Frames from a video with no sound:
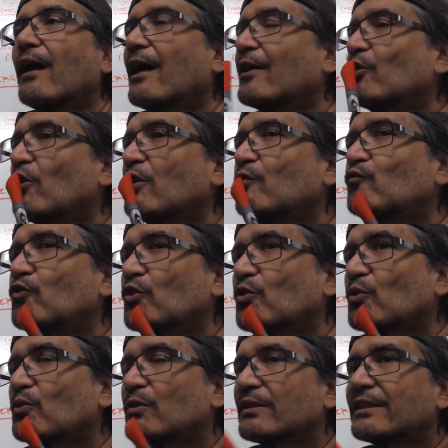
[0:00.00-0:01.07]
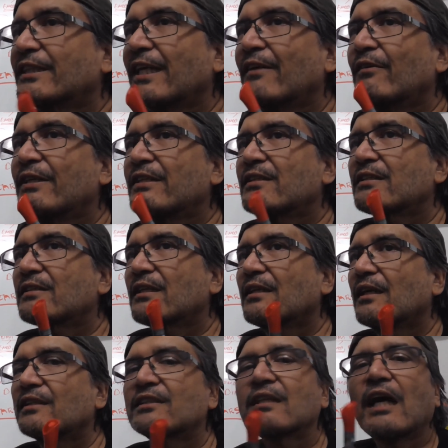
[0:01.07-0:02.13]
uh, not a rule, there is
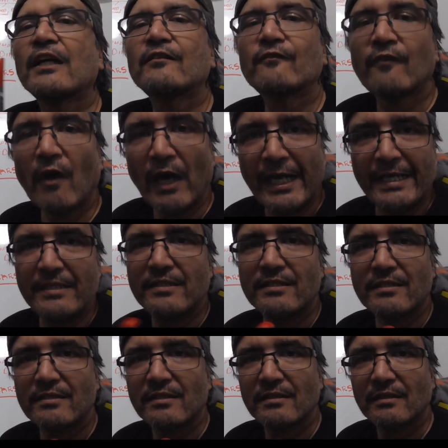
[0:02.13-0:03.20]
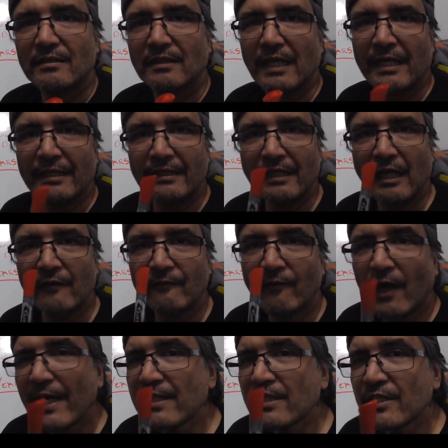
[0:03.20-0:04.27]
advice. And
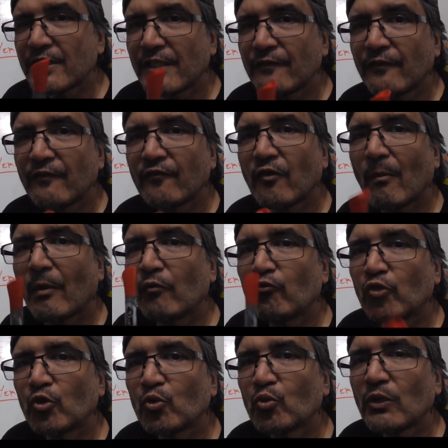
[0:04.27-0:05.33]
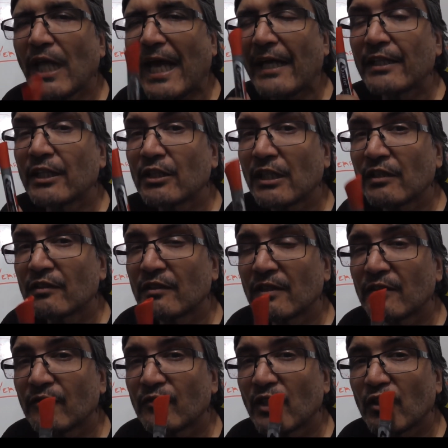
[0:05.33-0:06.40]
advice is different from a rule, and
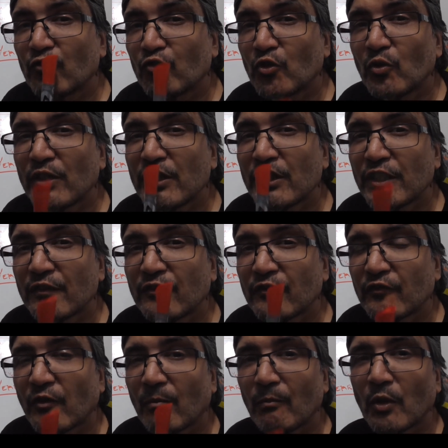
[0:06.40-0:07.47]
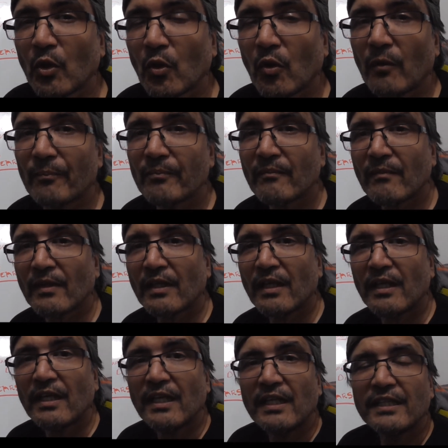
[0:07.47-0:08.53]
a, a rule is different from law.
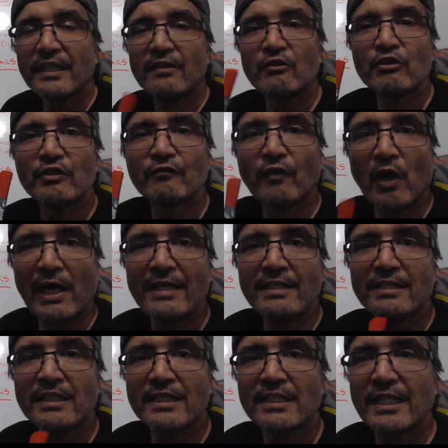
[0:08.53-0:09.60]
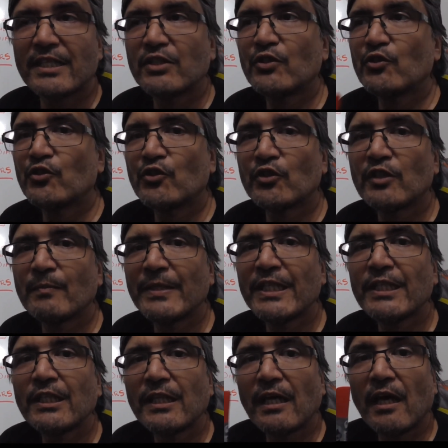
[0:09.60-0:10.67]
There is advice that says you shouldn't
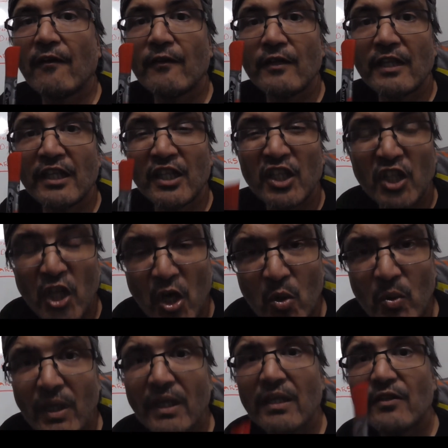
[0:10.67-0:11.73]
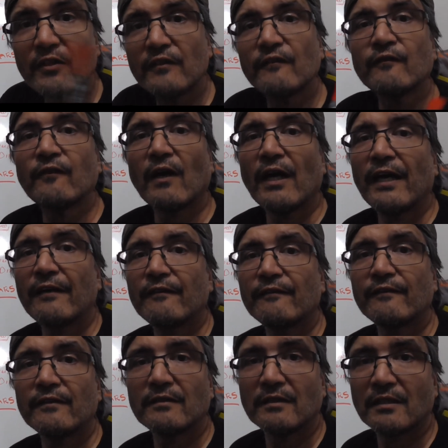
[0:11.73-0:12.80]
be uh, lower than
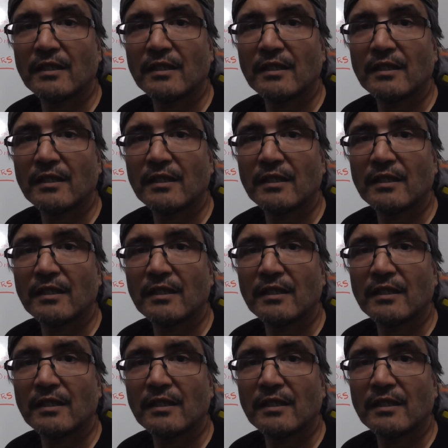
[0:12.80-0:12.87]
five